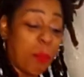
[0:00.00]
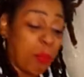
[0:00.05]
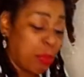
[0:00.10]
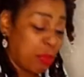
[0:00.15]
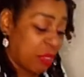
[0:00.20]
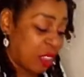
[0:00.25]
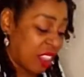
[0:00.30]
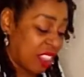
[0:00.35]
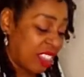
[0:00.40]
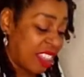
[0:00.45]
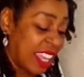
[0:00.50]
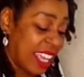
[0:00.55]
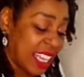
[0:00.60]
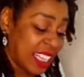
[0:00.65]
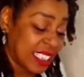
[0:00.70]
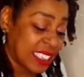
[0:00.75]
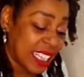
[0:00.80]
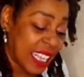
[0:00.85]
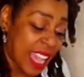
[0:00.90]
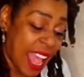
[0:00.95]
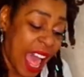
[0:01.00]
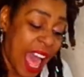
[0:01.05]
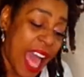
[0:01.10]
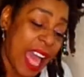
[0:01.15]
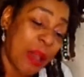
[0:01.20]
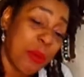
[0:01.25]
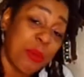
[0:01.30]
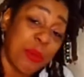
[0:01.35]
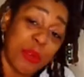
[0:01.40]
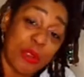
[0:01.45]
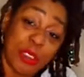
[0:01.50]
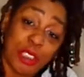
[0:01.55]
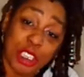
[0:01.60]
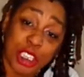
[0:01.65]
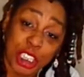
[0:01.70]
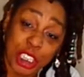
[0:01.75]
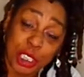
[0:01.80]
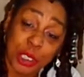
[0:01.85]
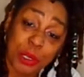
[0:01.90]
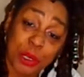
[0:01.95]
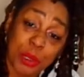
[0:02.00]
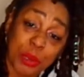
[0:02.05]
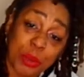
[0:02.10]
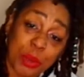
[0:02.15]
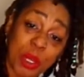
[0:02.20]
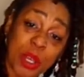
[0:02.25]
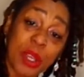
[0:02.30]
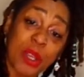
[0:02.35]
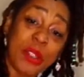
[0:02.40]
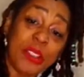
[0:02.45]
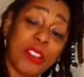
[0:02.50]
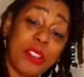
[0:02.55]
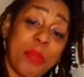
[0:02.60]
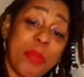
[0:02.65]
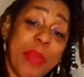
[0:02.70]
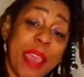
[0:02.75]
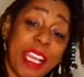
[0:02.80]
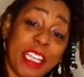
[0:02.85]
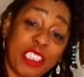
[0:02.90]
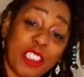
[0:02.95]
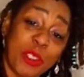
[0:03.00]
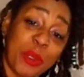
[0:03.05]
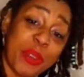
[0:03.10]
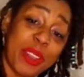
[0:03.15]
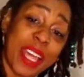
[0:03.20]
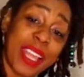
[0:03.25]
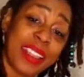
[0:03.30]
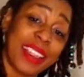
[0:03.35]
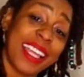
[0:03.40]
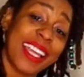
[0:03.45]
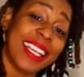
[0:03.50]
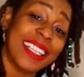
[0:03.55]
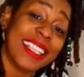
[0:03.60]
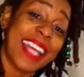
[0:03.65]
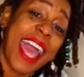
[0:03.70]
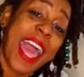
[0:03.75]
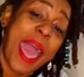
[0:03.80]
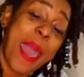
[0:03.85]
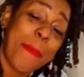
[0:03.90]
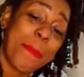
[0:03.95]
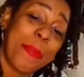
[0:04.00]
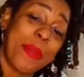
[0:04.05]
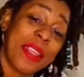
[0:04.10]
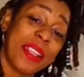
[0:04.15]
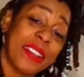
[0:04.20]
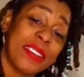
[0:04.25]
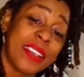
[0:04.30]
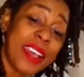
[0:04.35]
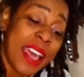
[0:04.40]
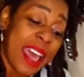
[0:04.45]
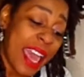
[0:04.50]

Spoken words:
the things that I will do to make sure that thing happens.